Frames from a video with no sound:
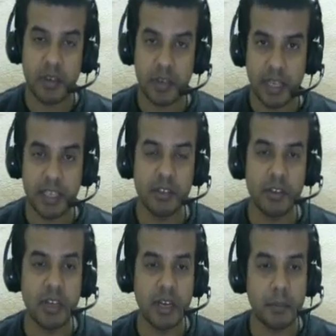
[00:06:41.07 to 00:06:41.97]
Right? So
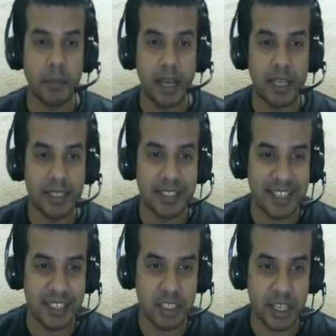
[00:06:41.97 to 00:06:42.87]
you can apply this
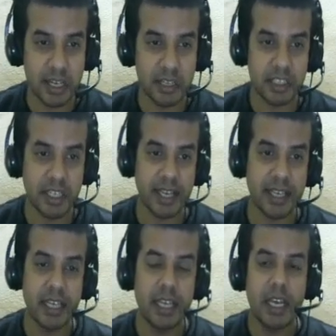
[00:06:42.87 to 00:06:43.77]
as a strategy, like
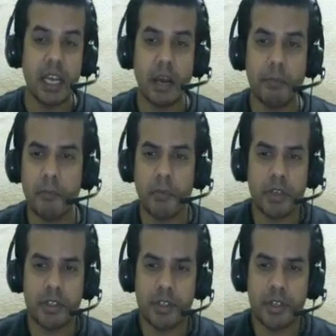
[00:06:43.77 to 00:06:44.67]

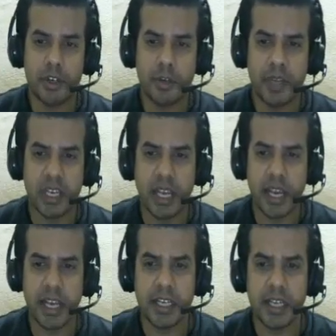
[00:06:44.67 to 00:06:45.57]
what should be the
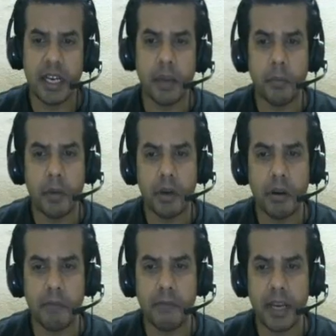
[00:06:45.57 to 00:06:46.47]
ideal number
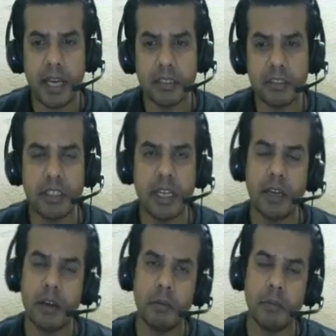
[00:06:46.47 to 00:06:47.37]
of ads,
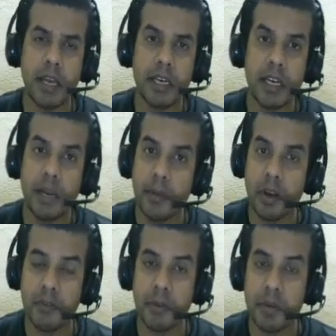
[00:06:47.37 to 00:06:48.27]
ideal number
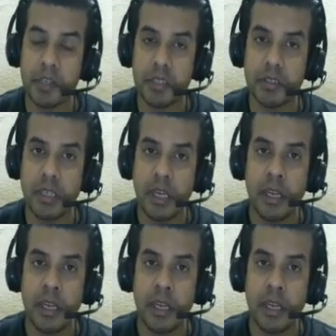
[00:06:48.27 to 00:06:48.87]
of impressions